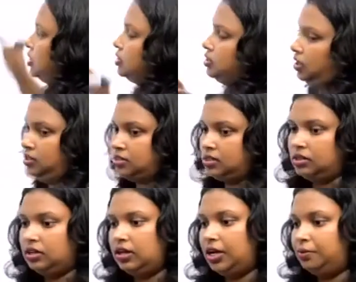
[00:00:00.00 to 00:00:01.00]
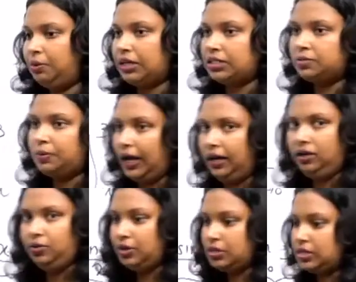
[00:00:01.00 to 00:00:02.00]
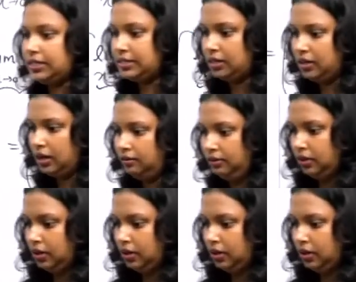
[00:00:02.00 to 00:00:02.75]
these things. Let me explain. You just listen now.